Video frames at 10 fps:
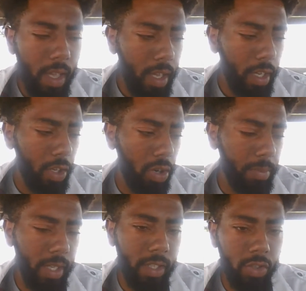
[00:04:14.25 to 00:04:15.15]
You know what
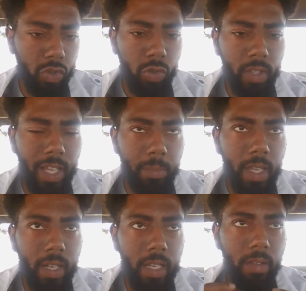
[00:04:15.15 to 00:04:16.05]
I'm saying? Just truly like
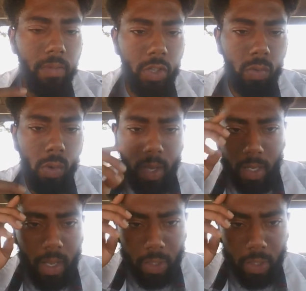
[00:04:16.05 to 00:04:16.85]
being an individual and